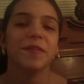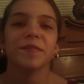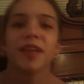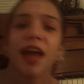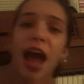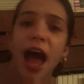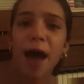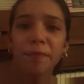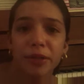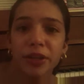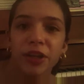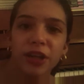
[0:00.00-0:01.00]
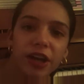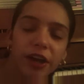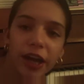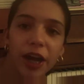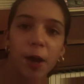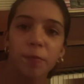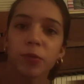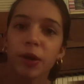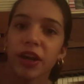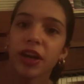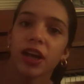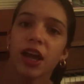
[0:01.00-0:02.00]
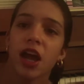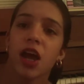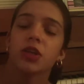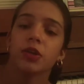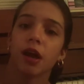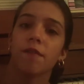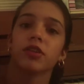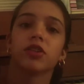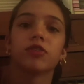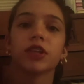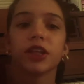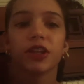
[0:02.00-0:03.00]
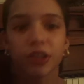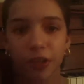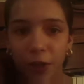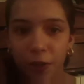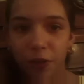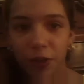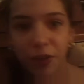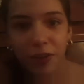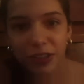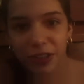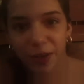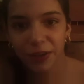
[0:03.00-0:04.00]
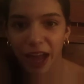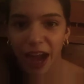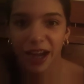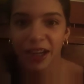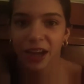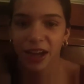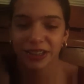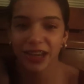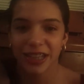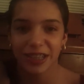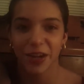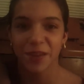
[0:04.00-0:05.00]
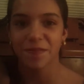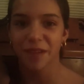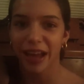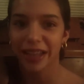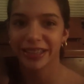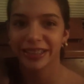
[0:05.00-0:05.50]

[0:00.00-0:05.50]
Um, Happy New Year, and I hope 2012 was a really good year for you. So, yeah. Talk to you guys later. Bye.